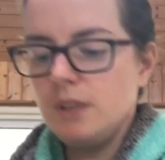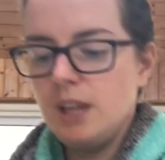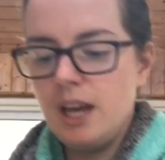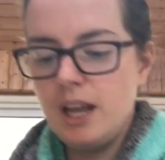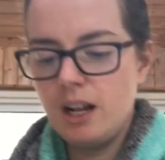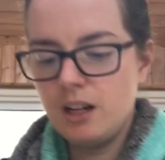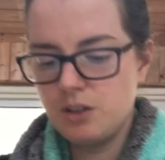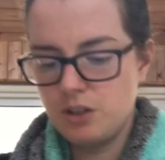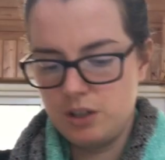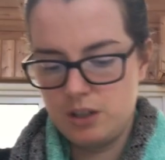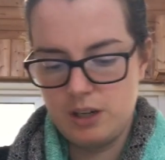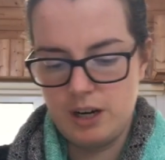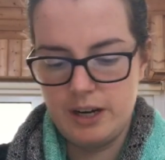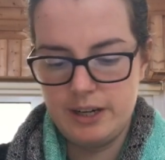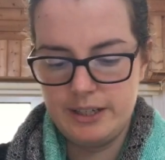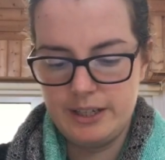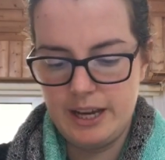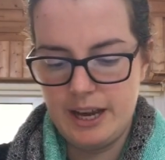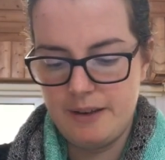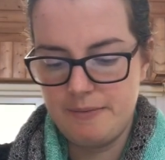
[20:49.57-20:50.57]
and I'll just
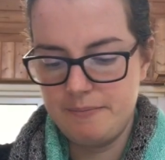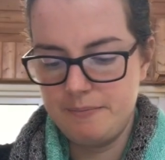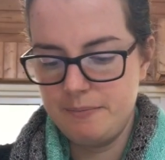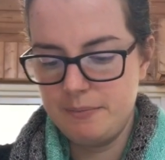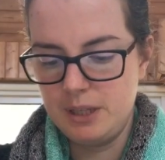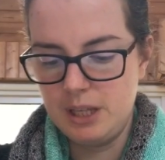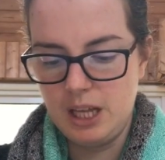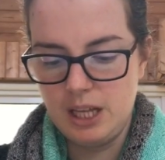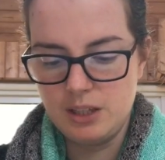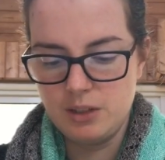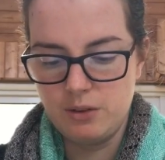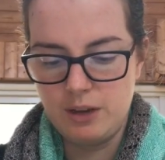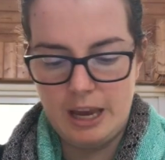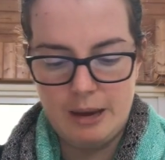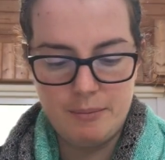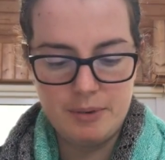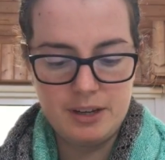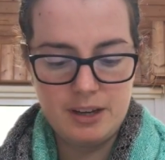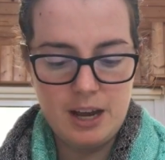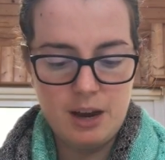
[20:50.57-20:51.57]
start again. But that's okay,
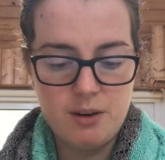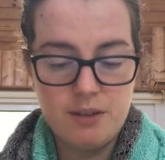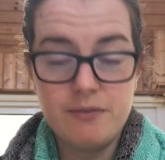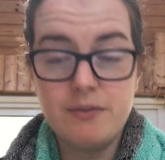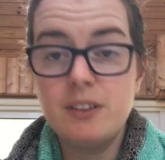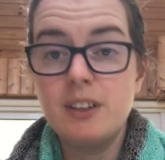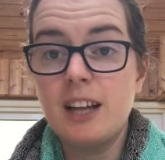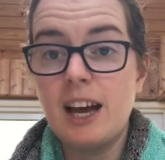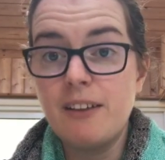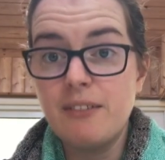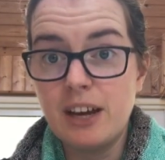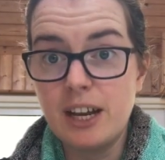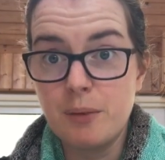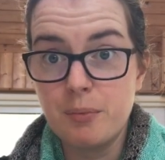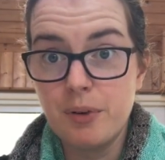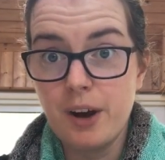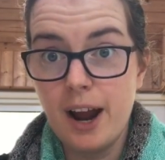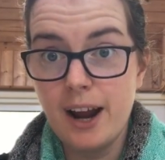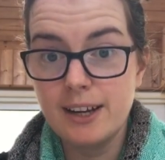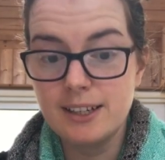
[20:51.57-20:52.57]
but now I've had a
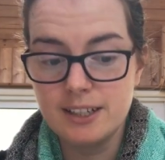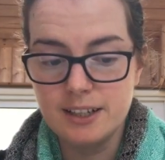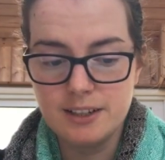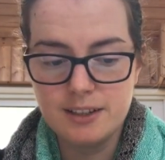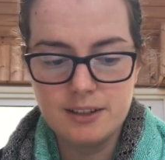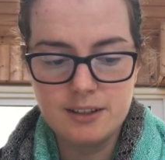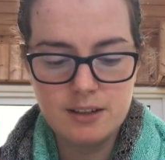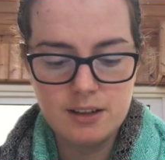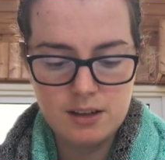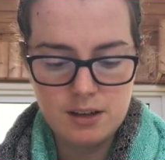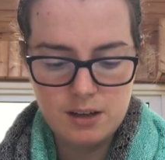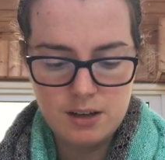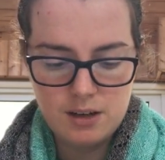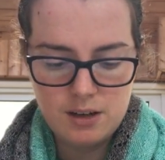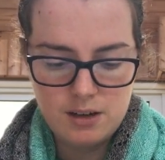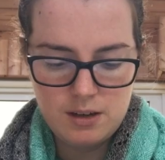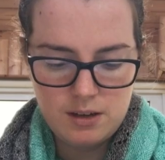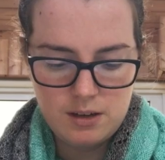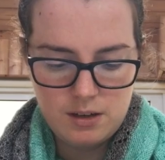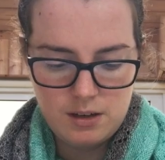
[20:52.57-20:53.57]
practice.
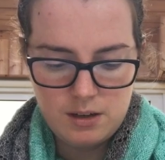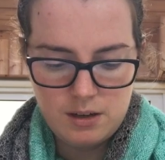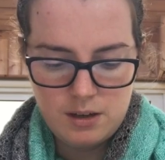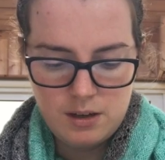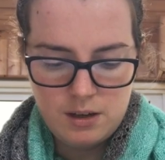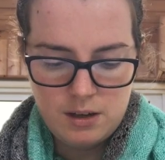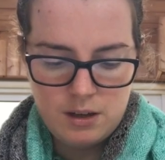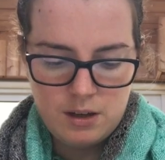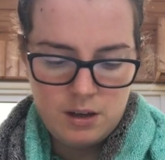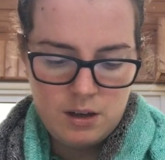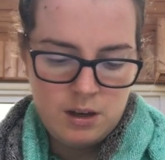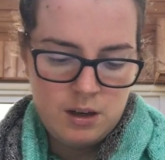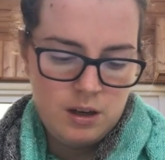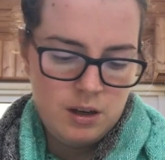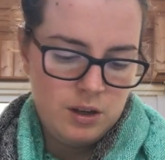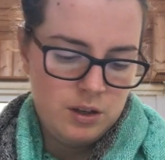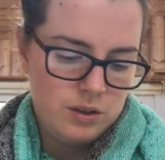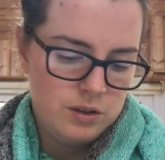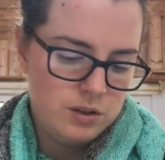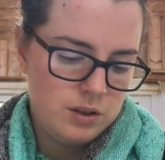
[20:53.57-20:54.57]

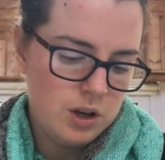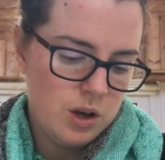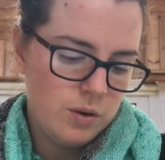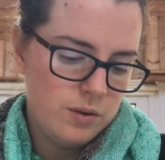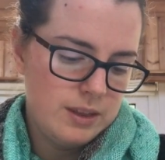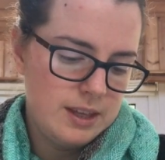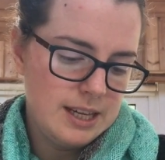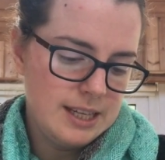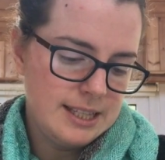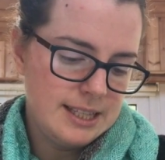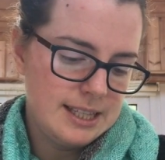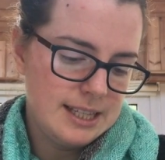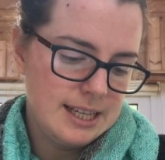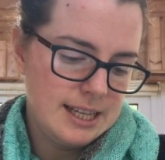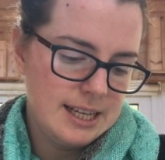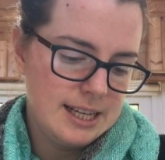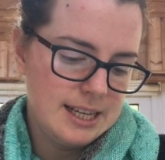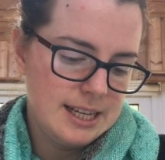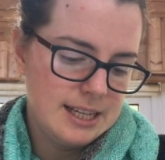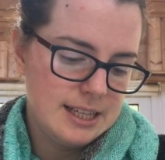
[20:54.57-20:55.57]
So this
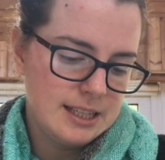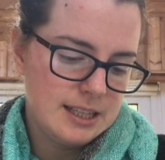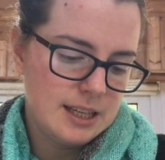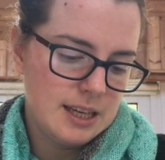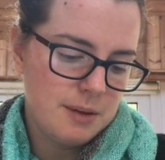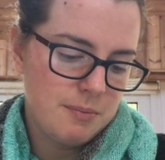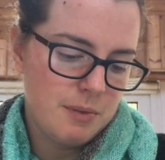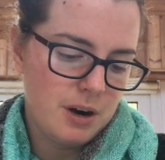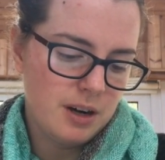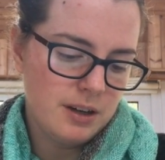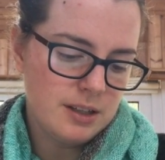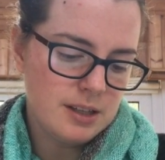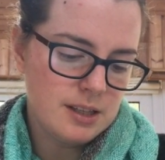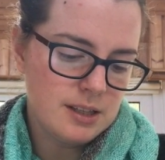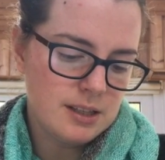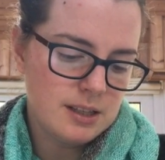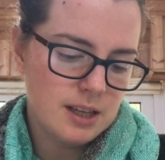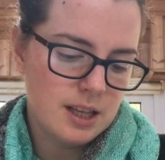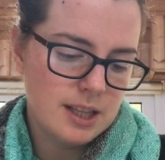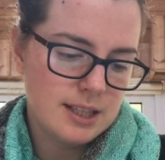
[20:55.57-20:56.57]
is Morris &
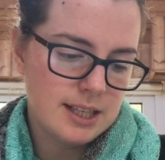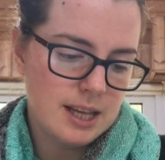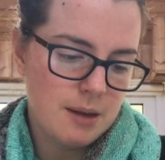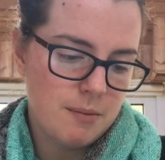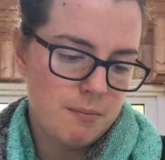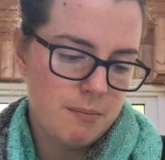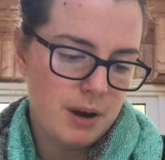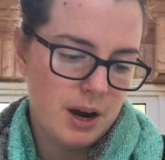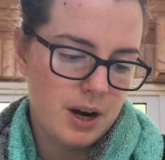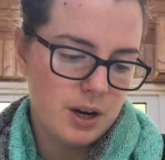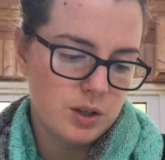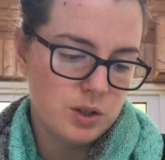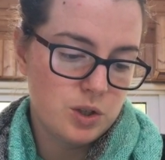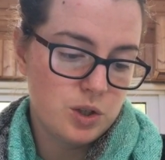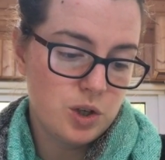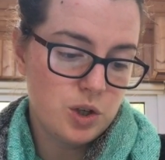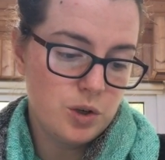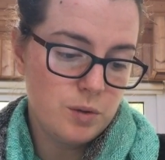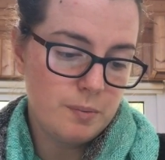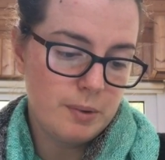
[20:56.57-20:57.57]
Sons Empire
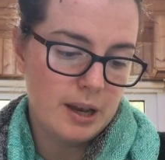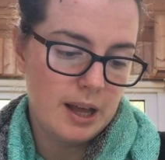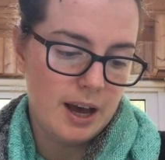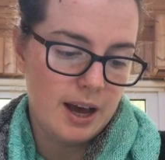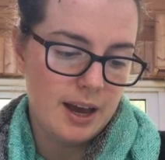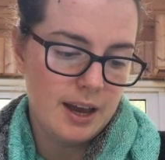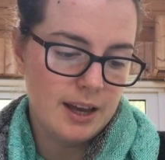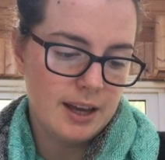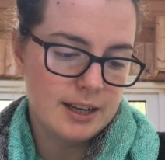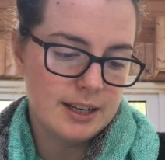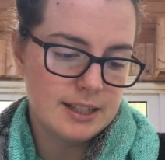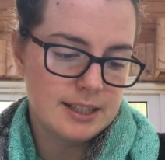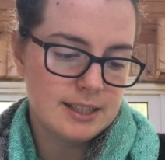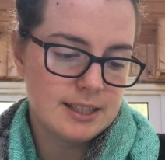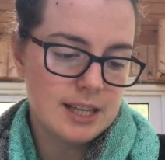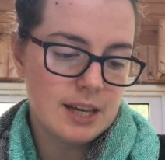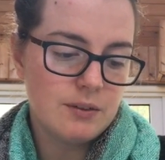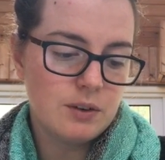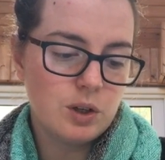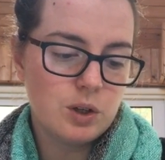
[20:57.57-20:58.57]
2-ply, and it's
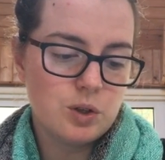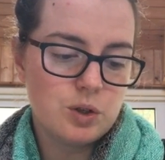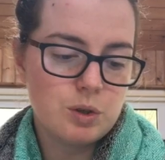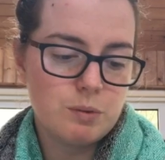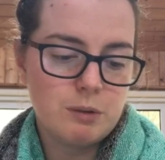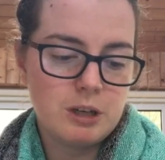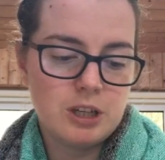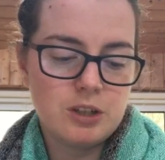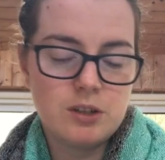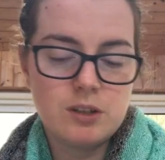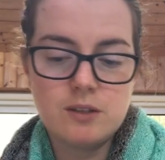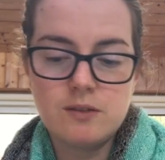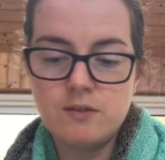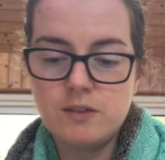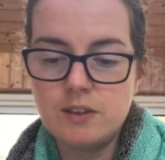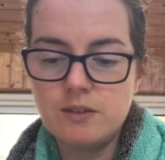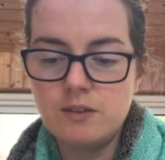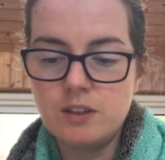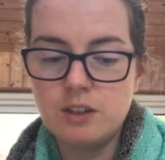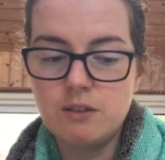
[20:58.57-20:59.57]
700 meters and
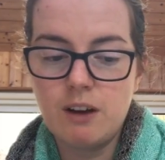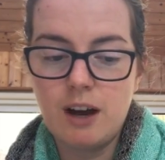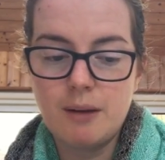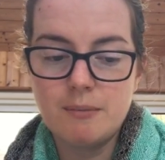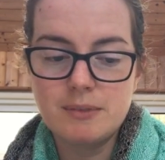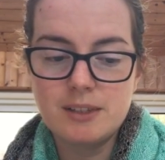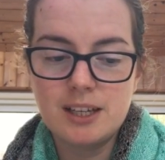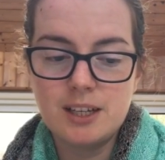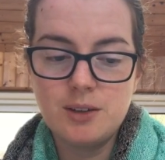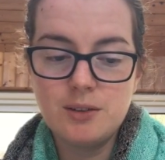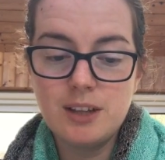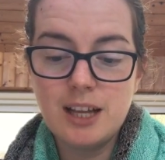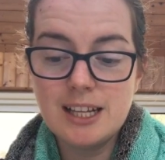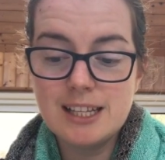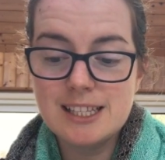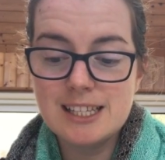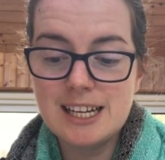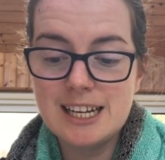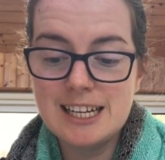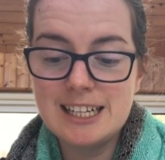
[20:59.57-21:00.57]
50 grams. I know
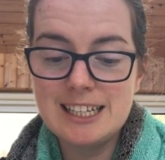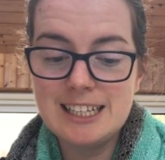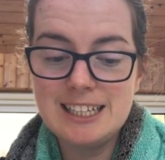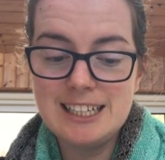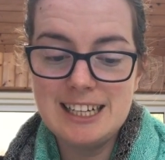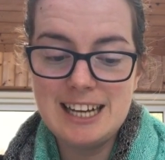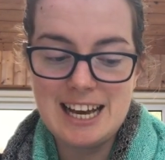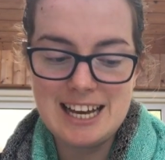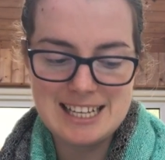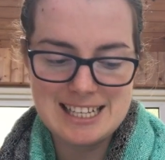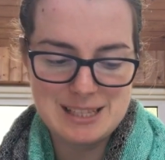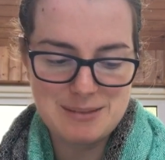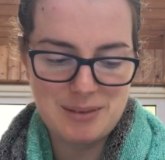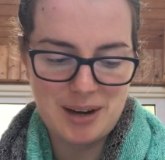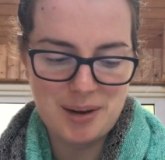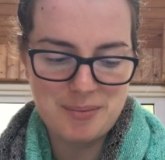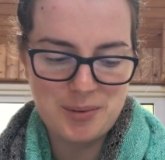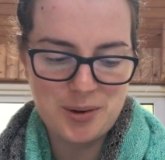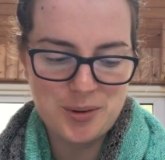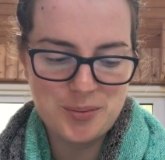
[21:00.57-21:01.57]
that's slightly less, but
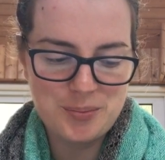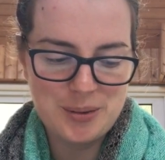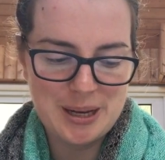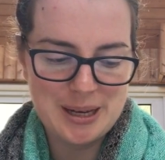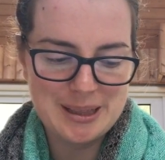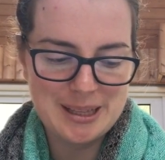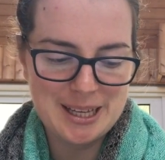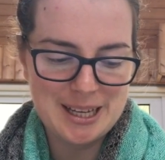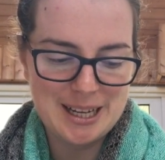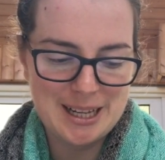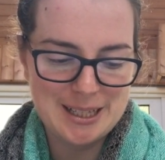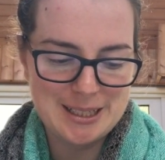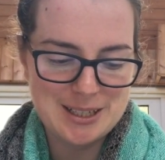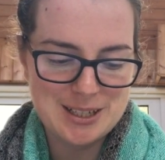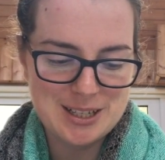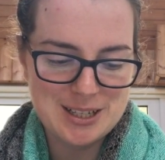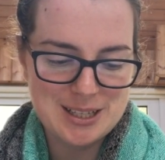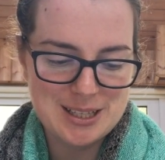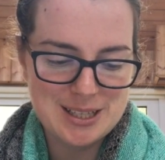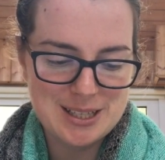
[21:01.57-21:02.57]
I'm hoping that I'll
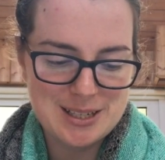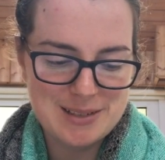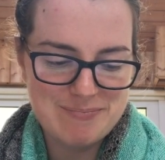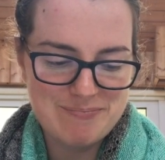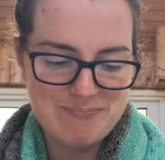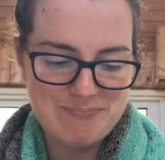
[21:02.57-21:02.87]
just